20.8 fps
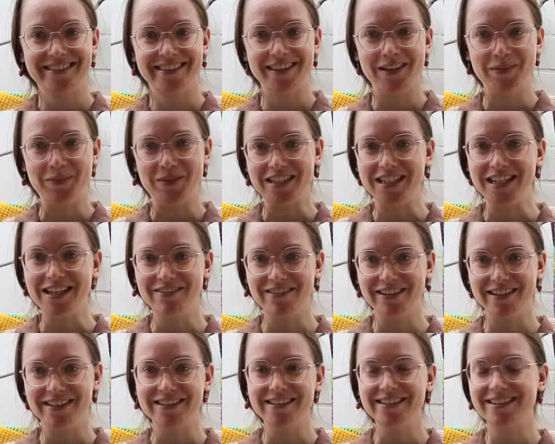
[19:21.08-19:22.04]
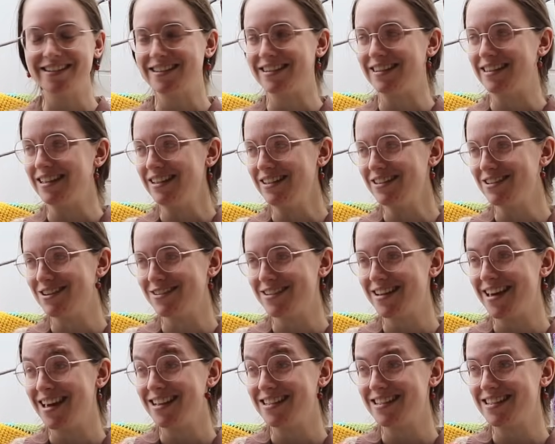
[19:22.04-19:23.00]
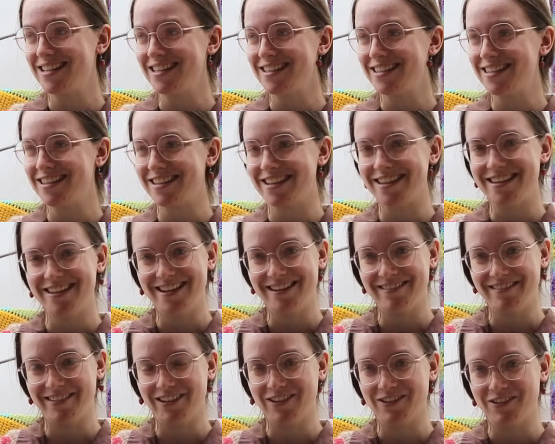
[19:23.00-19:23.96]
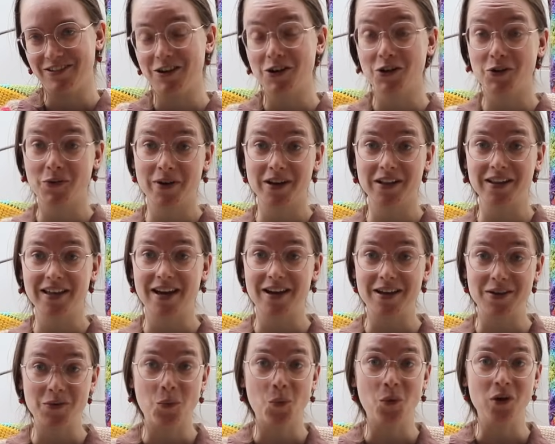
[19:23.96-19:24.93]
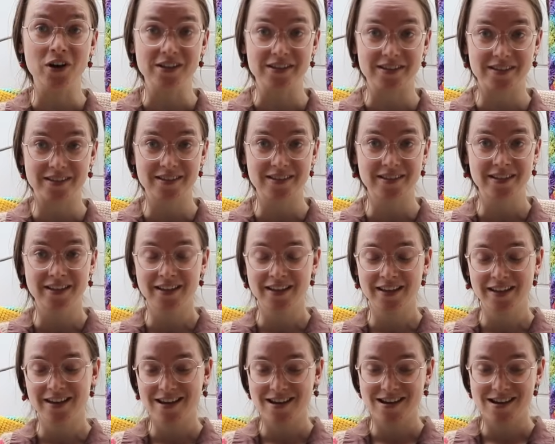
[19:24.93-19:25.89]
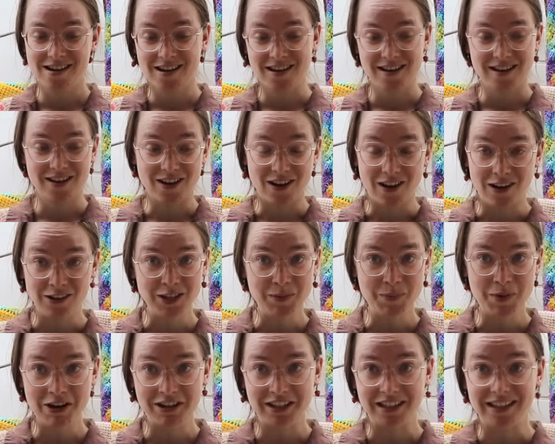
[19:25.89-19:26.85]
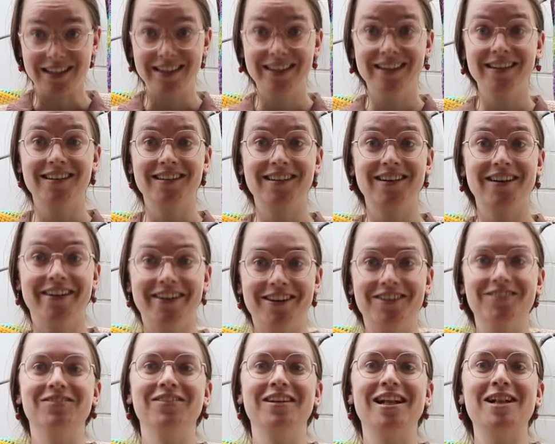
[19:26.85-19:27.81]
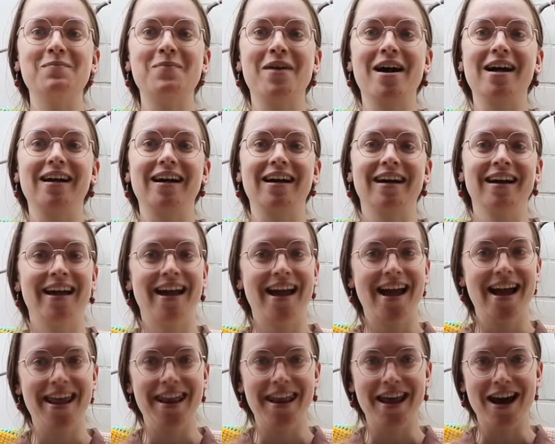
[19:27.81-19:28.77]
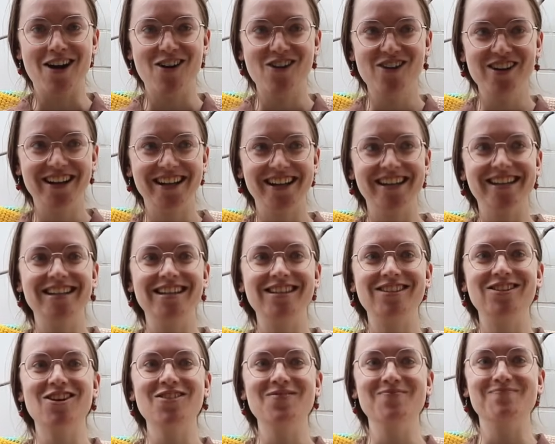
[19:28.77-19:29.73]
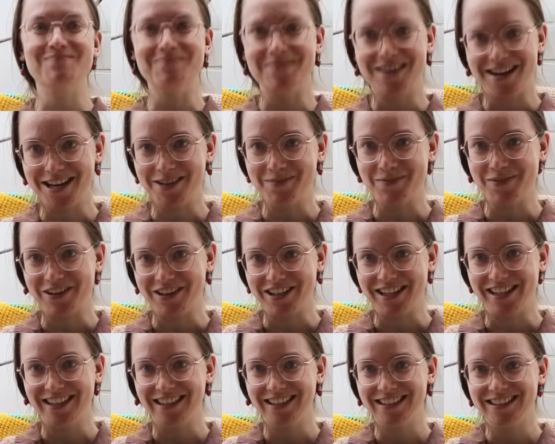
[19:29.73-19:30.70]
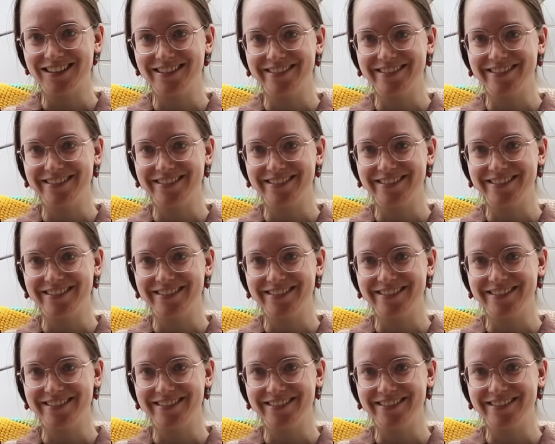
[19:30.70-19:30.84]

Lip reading: The materials did not exist a year ago, or well, yeah, it was on the body of an alpaca, and now it is on my body.